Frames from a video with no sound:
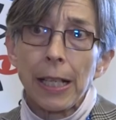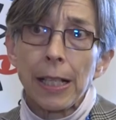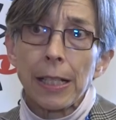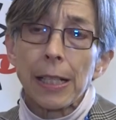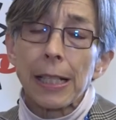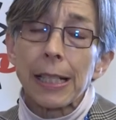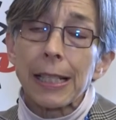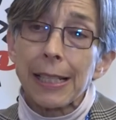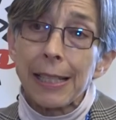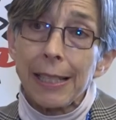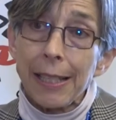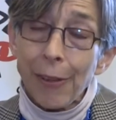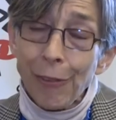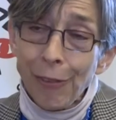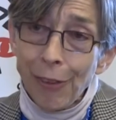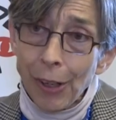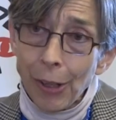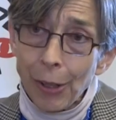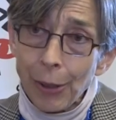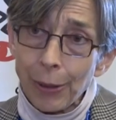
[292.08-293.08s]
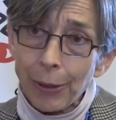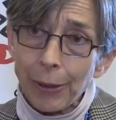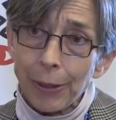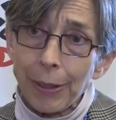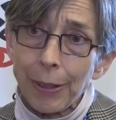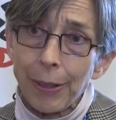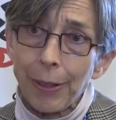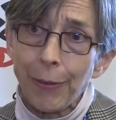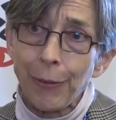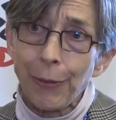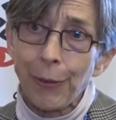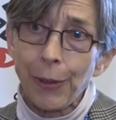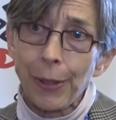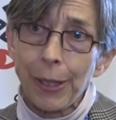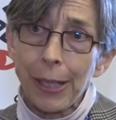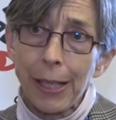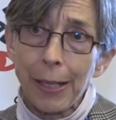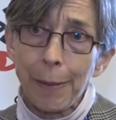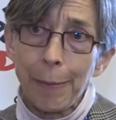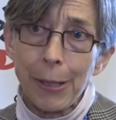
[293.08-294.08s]
It's difficult for
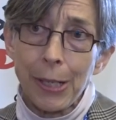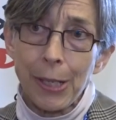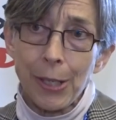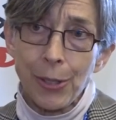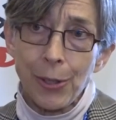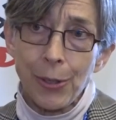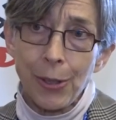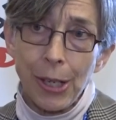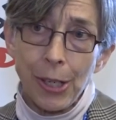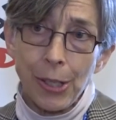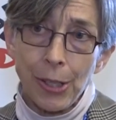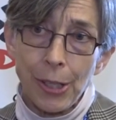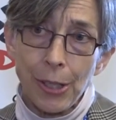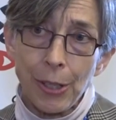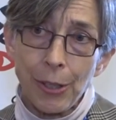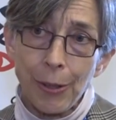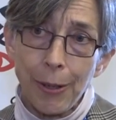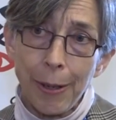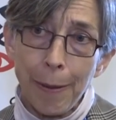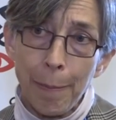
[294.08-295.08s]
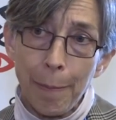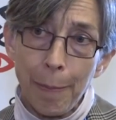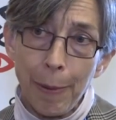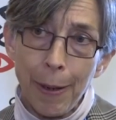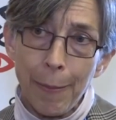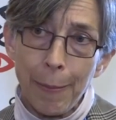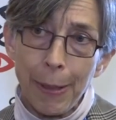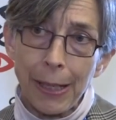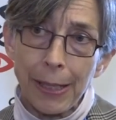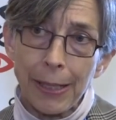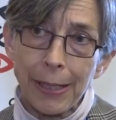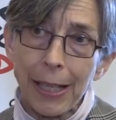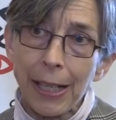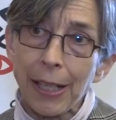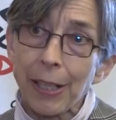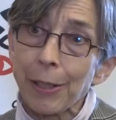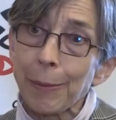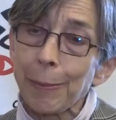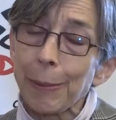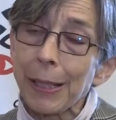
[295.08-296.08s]
the administration to implement
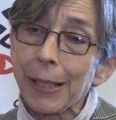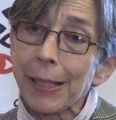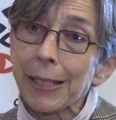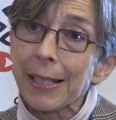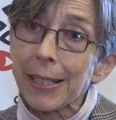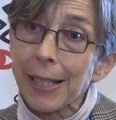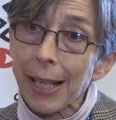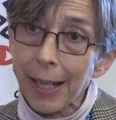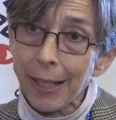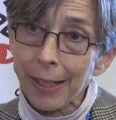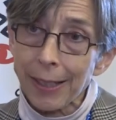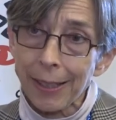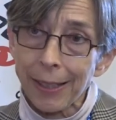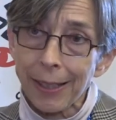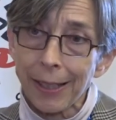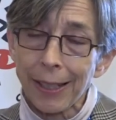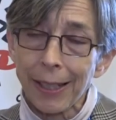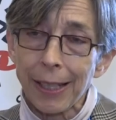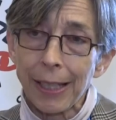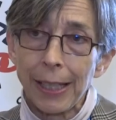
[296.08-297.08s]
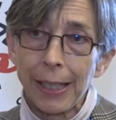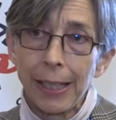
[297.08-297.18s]
and to be certain.